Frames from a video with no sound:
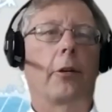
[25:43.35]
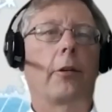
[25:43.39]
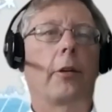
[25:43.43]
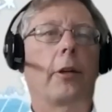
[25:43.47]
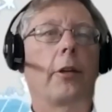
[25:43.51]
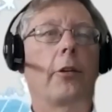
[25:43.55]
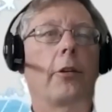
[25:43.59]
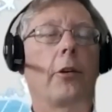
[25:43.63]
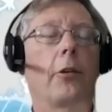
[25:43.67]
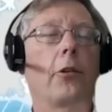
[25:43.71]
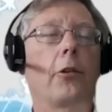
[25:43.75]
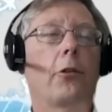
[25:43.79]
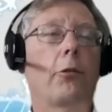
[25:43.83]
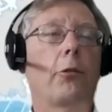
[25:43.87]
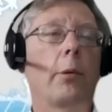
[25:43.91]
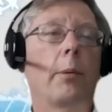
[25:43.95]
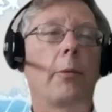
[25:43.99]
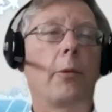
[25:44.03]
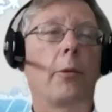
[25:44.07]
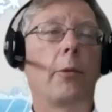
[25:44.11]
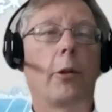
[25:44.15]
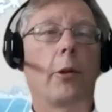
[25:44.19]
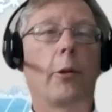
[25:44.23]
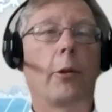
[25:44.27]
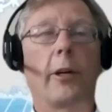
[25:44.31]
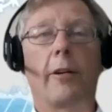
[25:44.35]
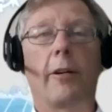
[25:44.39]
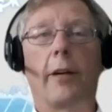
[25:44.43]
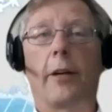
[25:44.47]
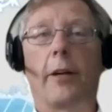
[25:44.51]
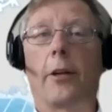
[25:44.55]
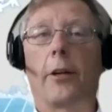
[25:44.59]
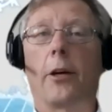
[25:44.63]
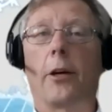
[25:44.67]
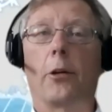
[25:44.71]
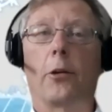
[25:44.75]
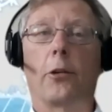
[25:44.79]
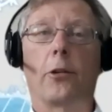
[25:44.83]
It doesn't swim all the way
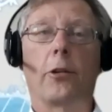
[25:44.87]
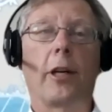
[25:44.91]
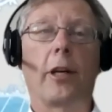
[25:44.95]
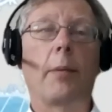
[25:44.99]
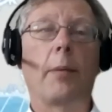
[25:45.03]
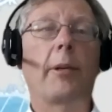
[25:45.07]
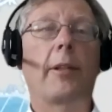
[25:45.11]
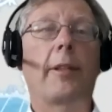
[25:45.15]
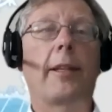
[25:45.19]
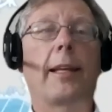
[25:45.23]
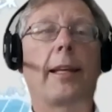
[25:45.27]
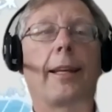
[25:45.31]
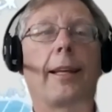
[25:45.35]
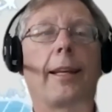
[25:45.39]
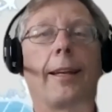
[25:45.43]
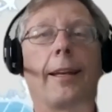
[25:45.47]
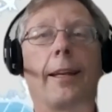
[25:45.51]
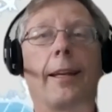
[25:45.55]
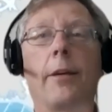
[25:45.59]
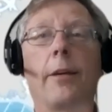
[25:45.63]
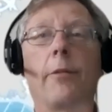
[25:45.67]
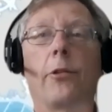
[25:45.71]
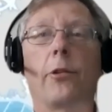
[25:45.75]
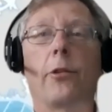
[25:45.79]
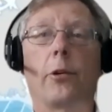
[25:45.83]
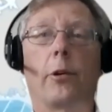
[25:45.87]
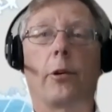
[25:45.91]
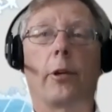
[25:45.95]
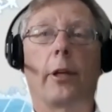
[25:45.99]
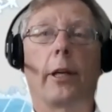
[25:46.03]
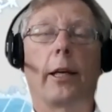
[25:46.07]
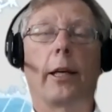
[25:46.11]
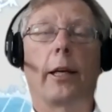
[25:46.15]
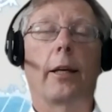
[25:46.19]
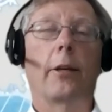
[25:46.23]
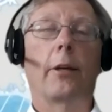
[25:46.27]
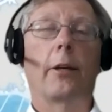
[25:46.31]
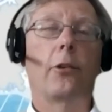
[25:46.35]
around the whole time, but it lives all
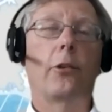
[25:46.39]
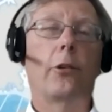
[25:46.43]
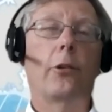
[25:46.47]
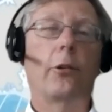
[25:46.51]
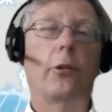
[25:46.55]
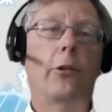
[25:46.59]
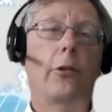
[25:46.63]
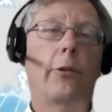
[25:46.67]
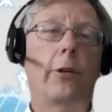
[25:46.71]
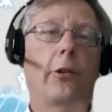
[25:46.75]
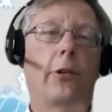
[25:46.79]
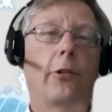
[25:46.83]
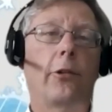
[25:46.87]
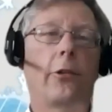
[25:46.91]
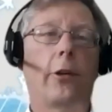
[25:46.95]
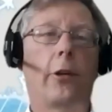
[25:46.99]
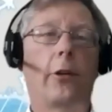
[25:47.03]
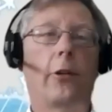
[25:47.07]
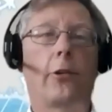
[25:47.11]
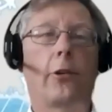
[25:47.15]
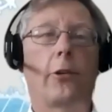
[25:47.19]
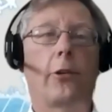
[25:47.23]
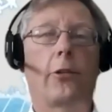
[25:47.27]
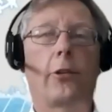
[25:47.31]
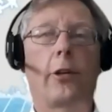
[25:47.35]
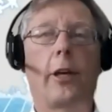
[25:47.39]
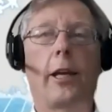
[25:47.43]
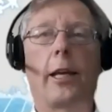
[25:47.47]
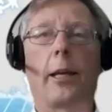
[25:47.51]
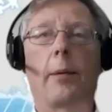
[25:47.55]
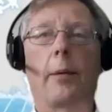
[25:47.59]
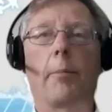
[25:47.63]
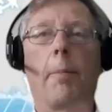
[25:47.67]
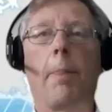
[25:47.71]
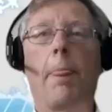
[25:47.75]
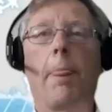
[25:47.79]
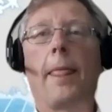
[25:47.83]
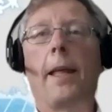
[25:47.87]
there. And toothfish does the
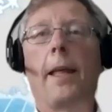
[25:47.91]
same.